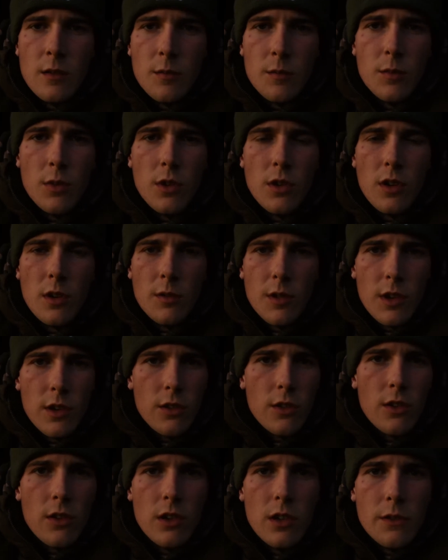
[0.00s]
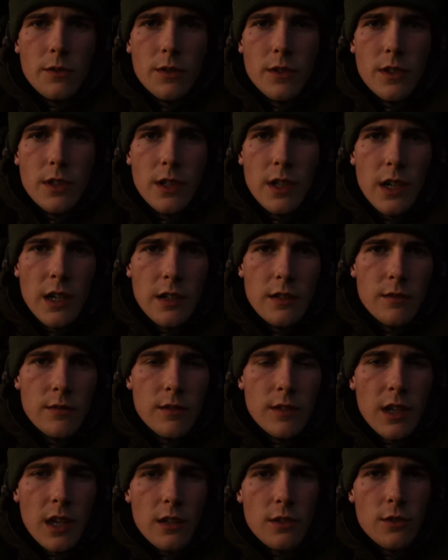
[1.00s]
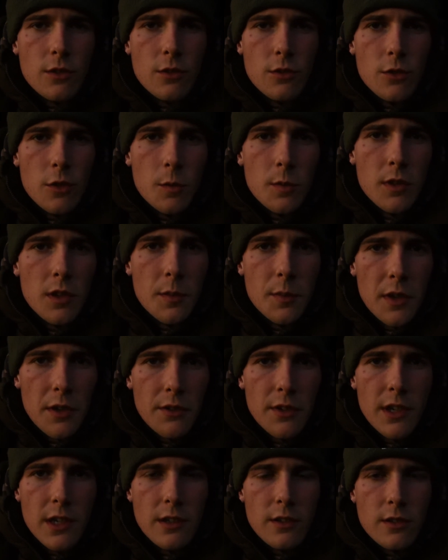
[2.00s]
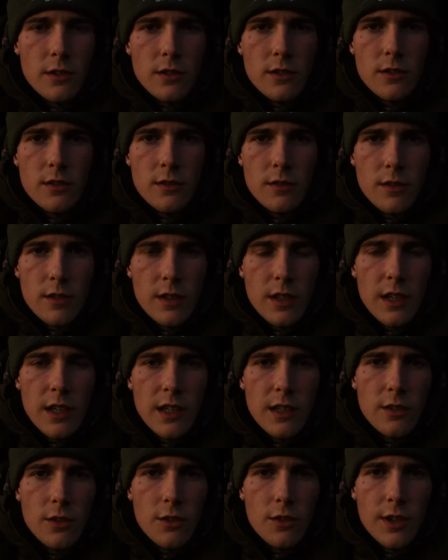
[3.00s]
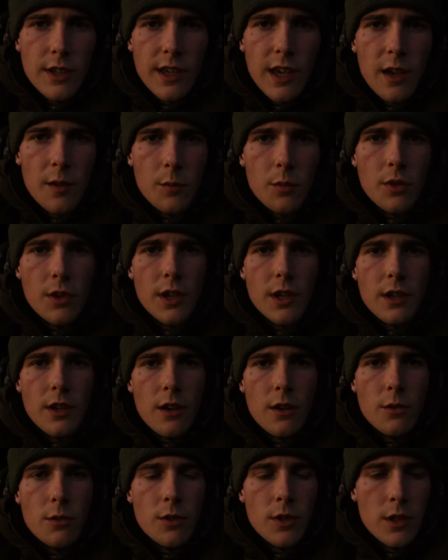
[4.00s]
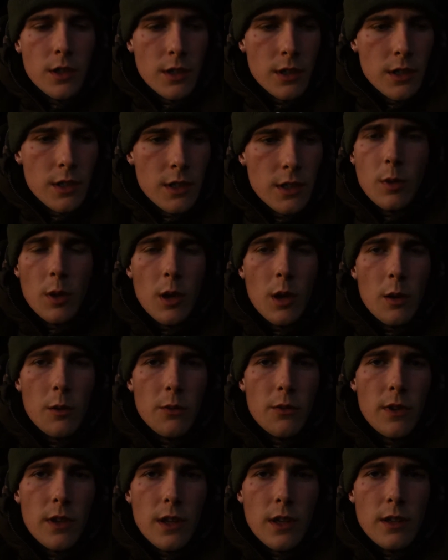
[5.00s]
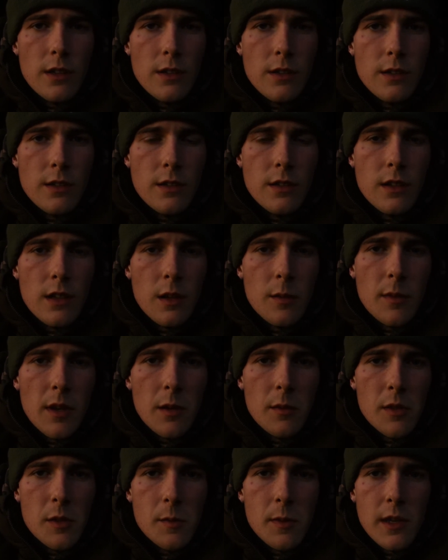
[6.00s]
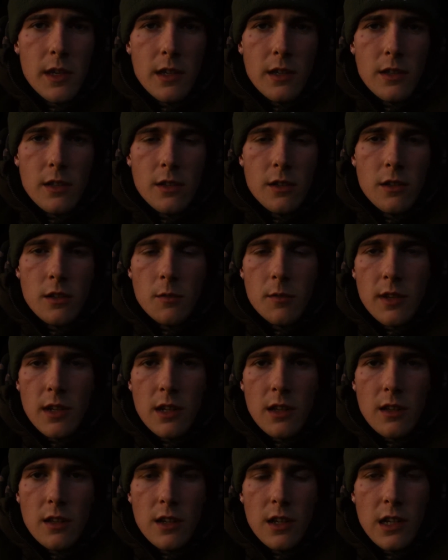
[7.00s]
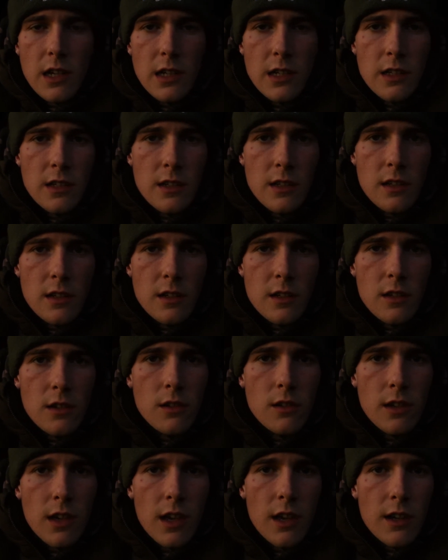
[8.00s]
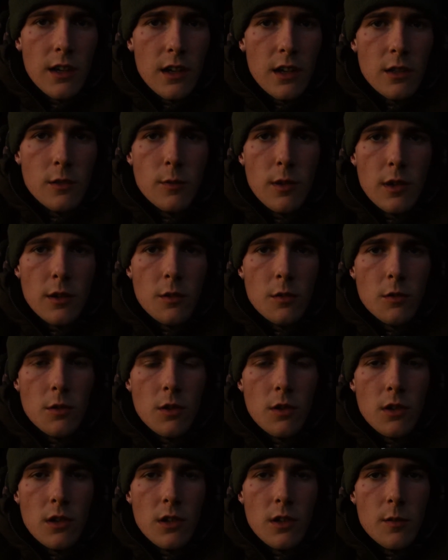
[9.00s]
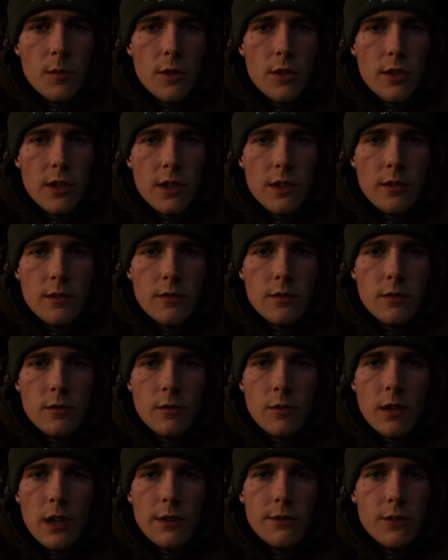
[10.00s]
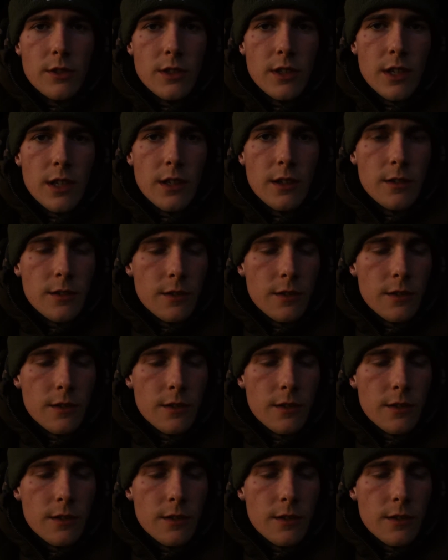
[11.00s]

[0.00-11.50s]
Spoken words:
But I'm going to call it for tonight, get tucked up in the bivvy because it is already getting pretty cold. But hopefully I might be speaking to you in the middle of the night or get a nice wake up call in the morning. We'll have to see.